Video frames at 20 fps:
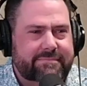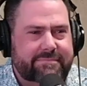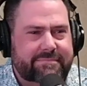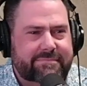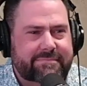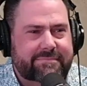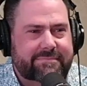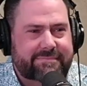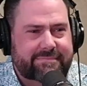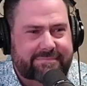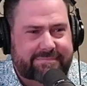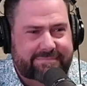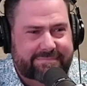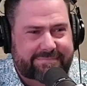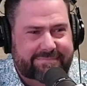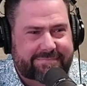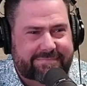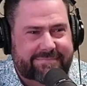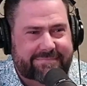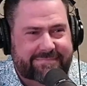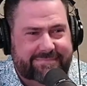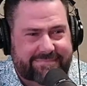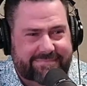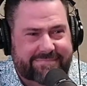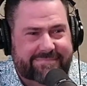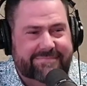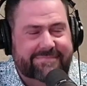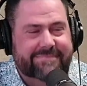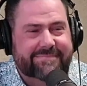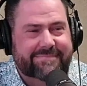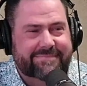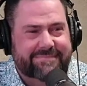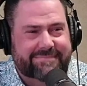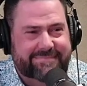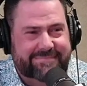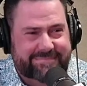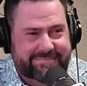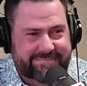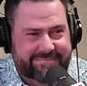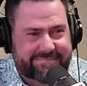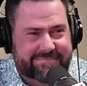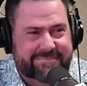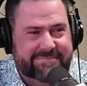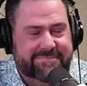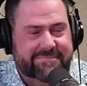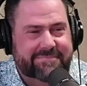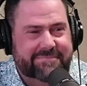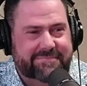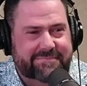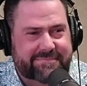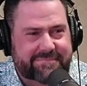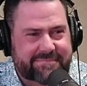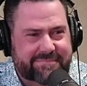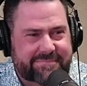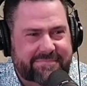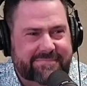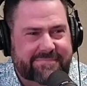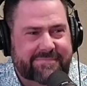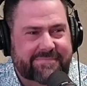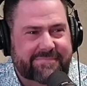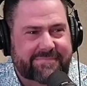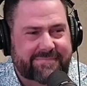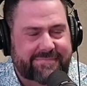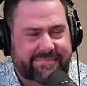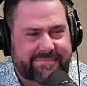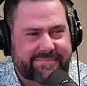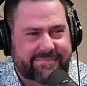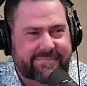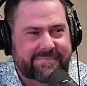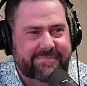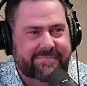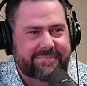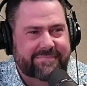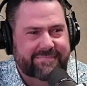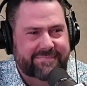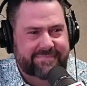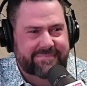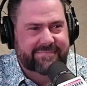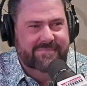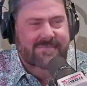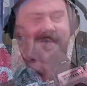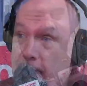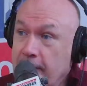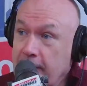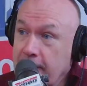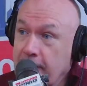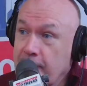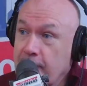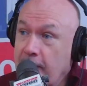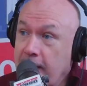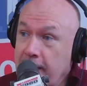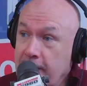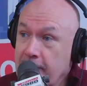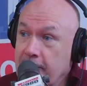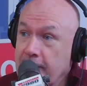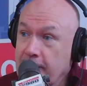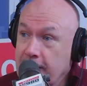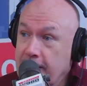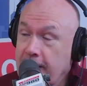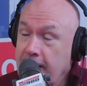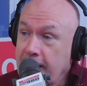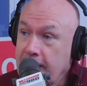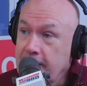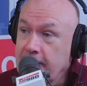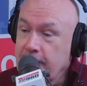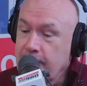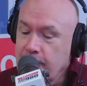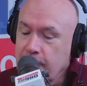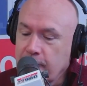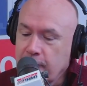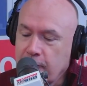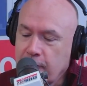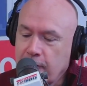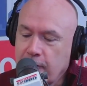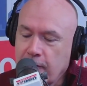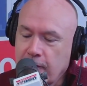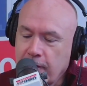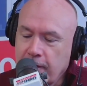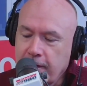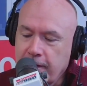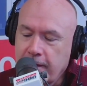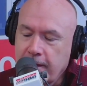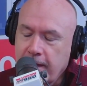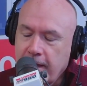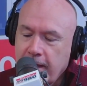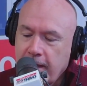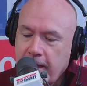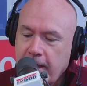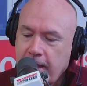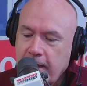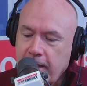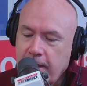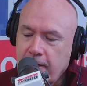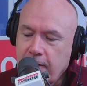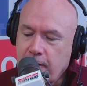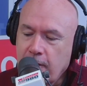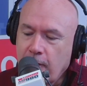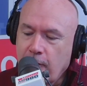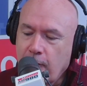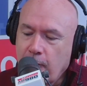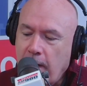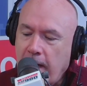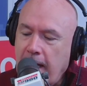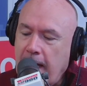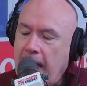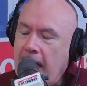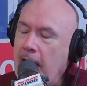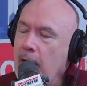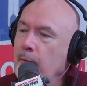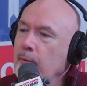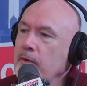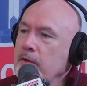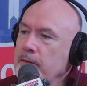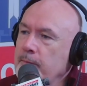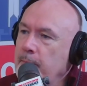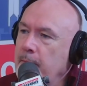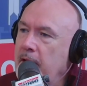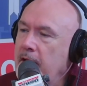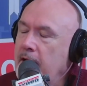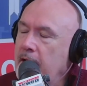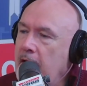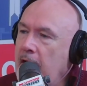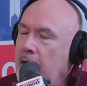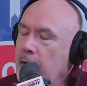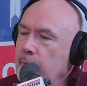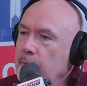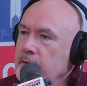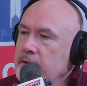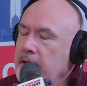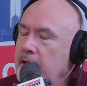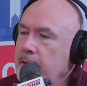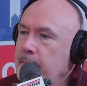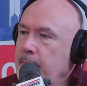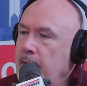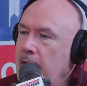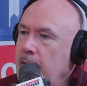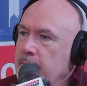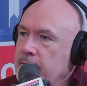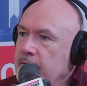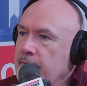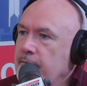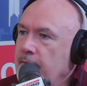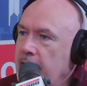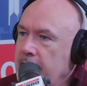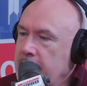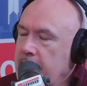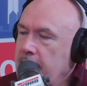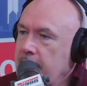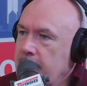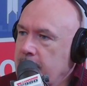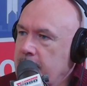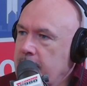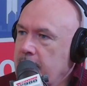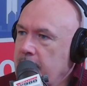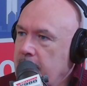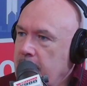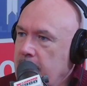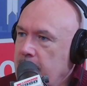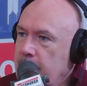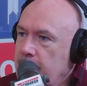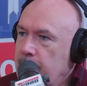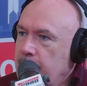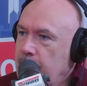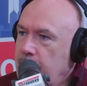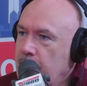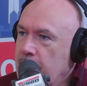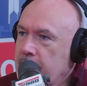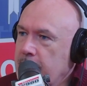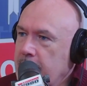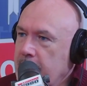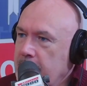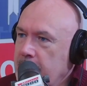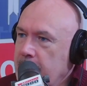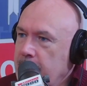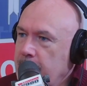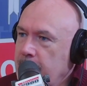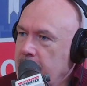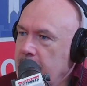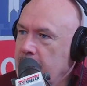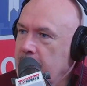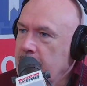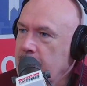going to read that book. I'm really into bettering myself for the greater kingdom good. How will how will they be able to find that book, Bill?